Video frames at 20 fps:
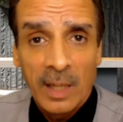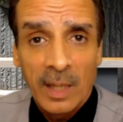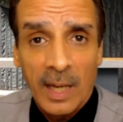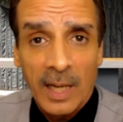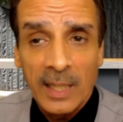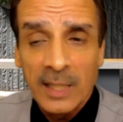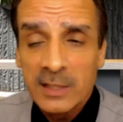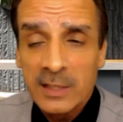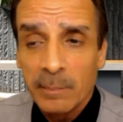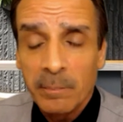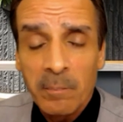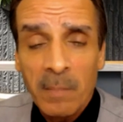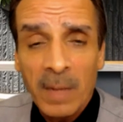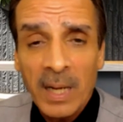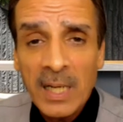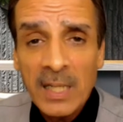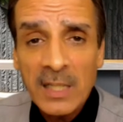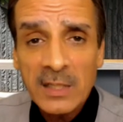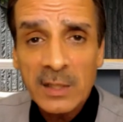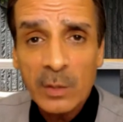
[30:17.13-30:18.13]
And it's
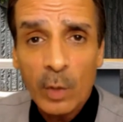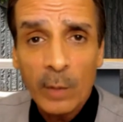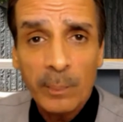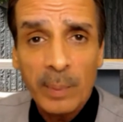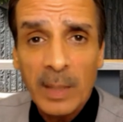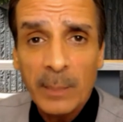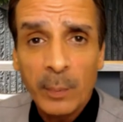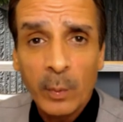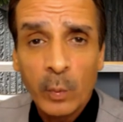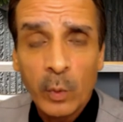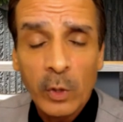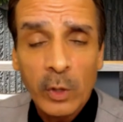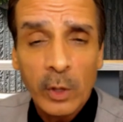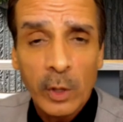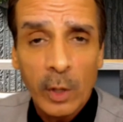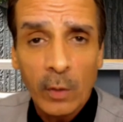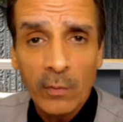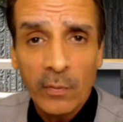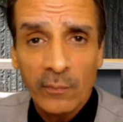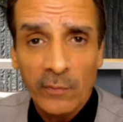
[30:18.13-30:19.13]
amazing what people will
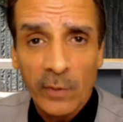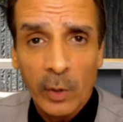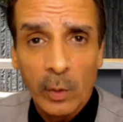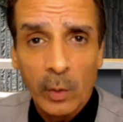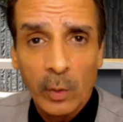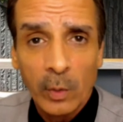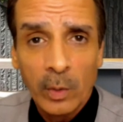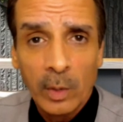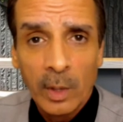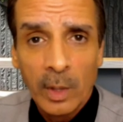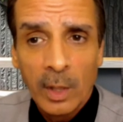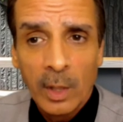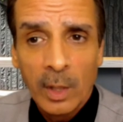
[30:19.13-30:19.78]
go through